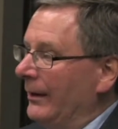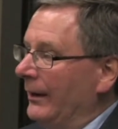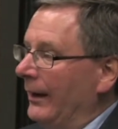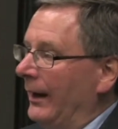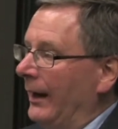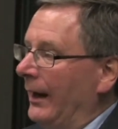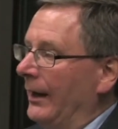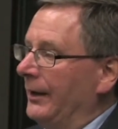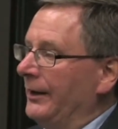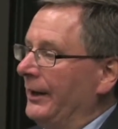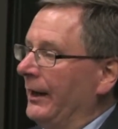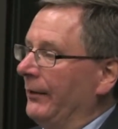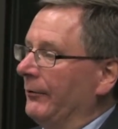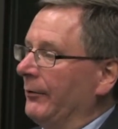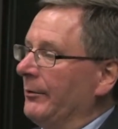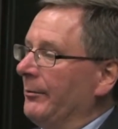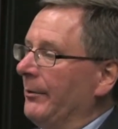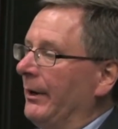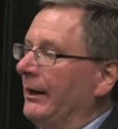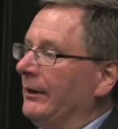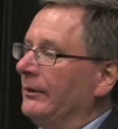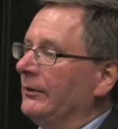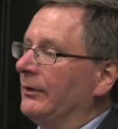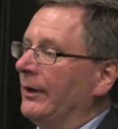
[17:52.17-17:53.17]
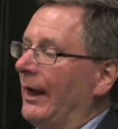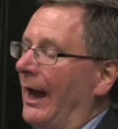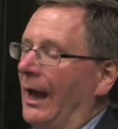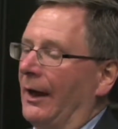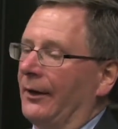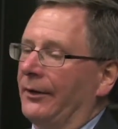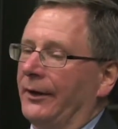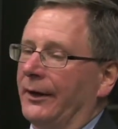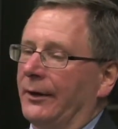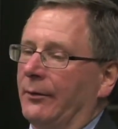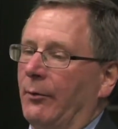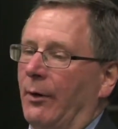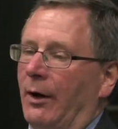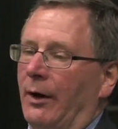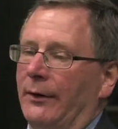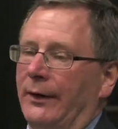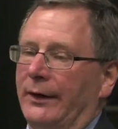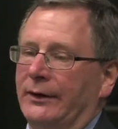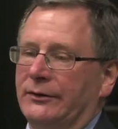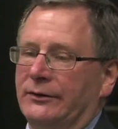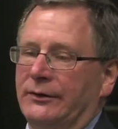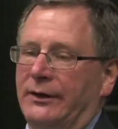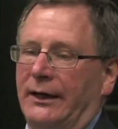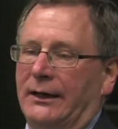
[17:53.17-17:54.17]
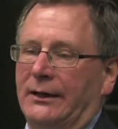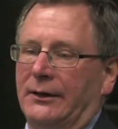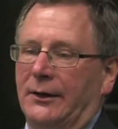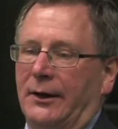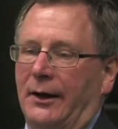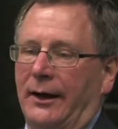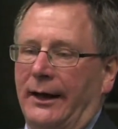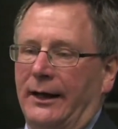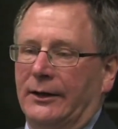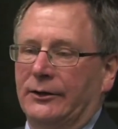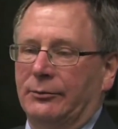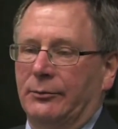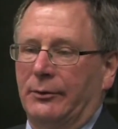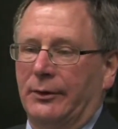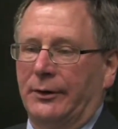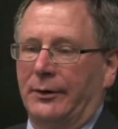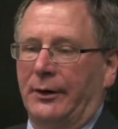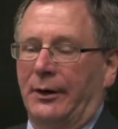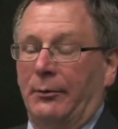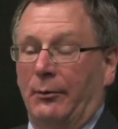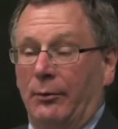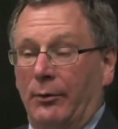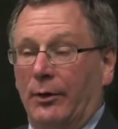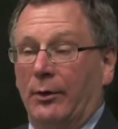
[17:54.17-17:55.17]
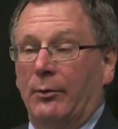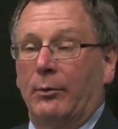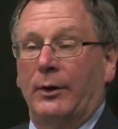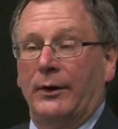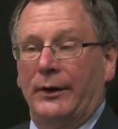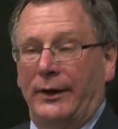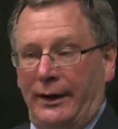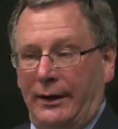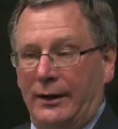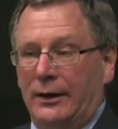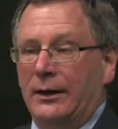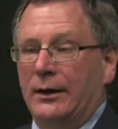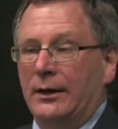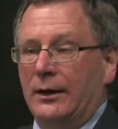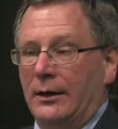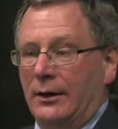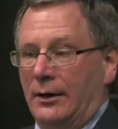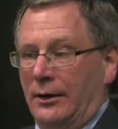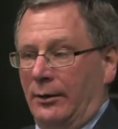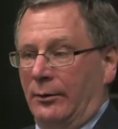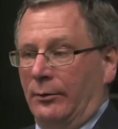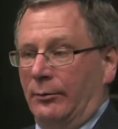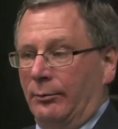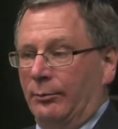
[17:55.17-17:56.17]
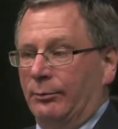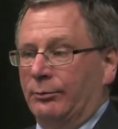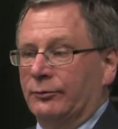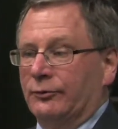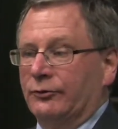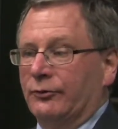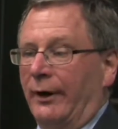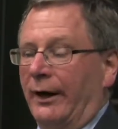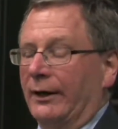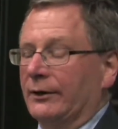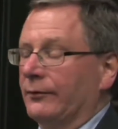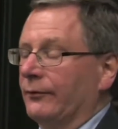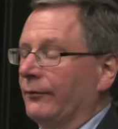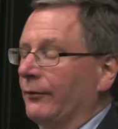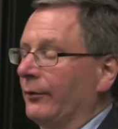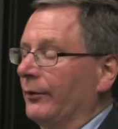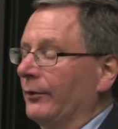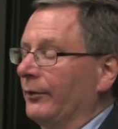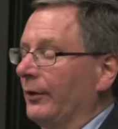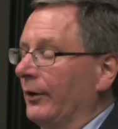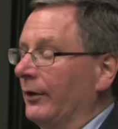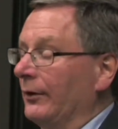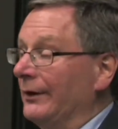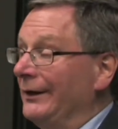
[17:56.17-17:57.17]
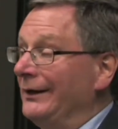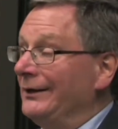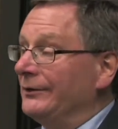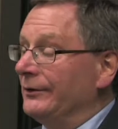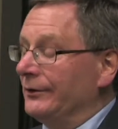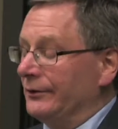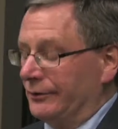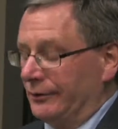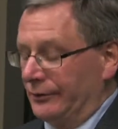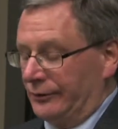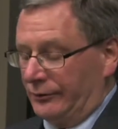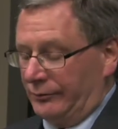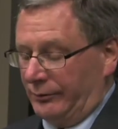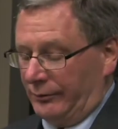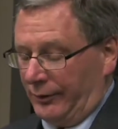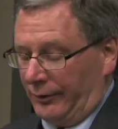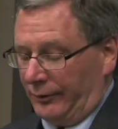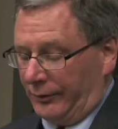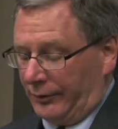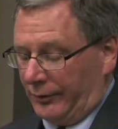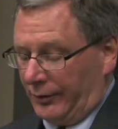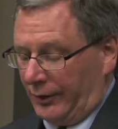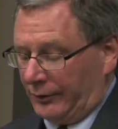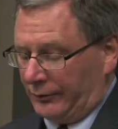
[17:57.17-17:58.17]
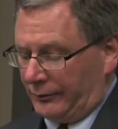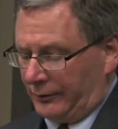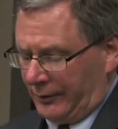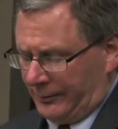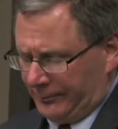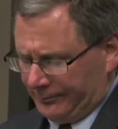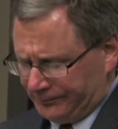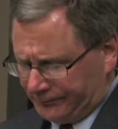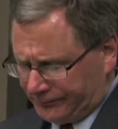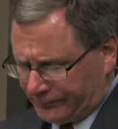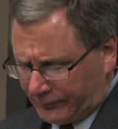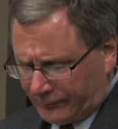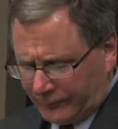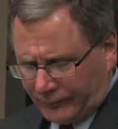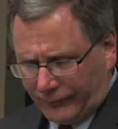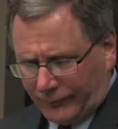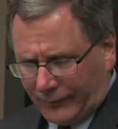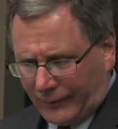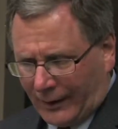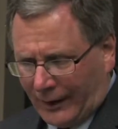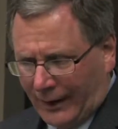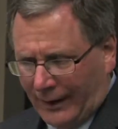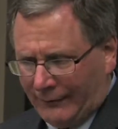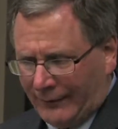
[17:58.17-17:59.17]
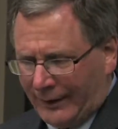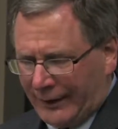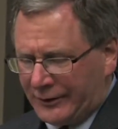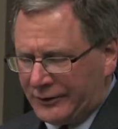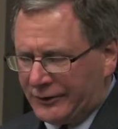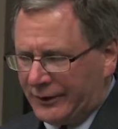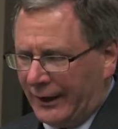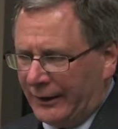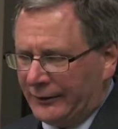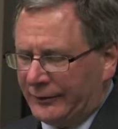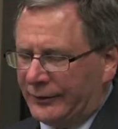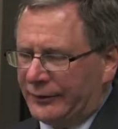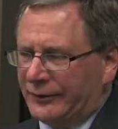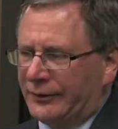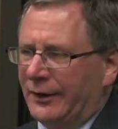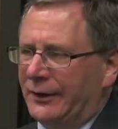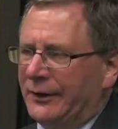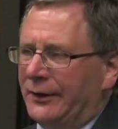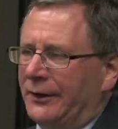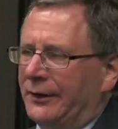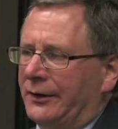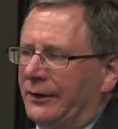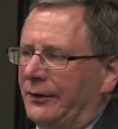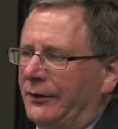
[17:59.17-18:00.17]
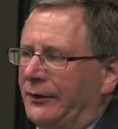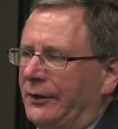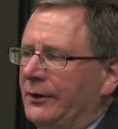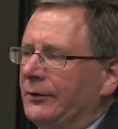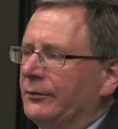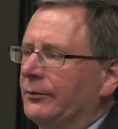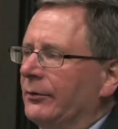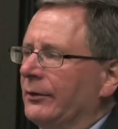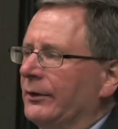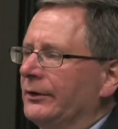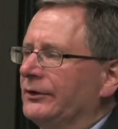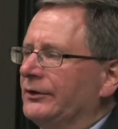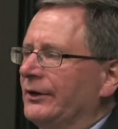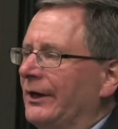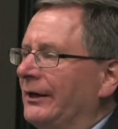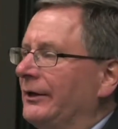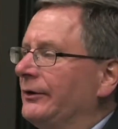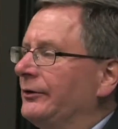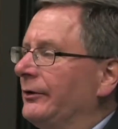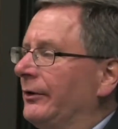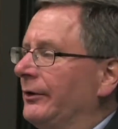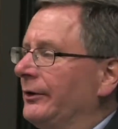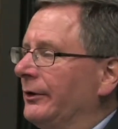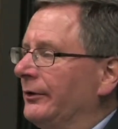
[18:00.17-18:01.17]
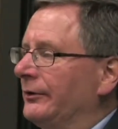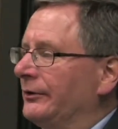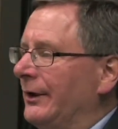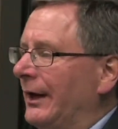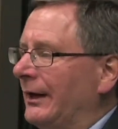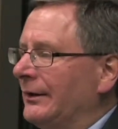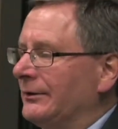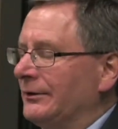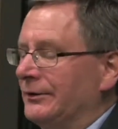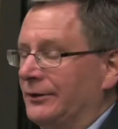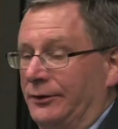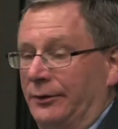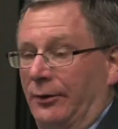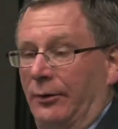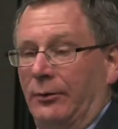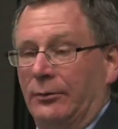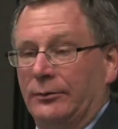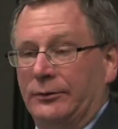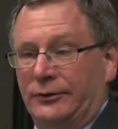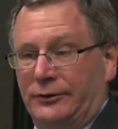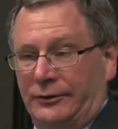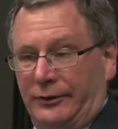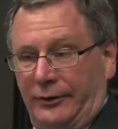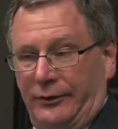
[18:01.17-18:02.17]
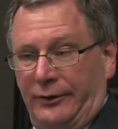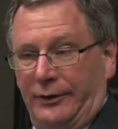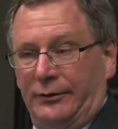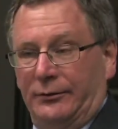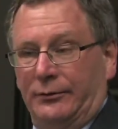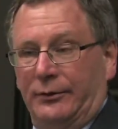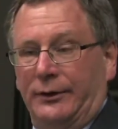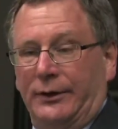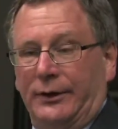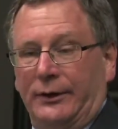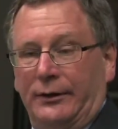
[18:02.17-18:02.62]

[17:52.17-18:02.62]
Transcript: And they remained Catholic while they stayed in the lands where they transferred allegiances to another country. I've had a chance to study the cathedral in San Antonio, Texas, the oldest cathedral in the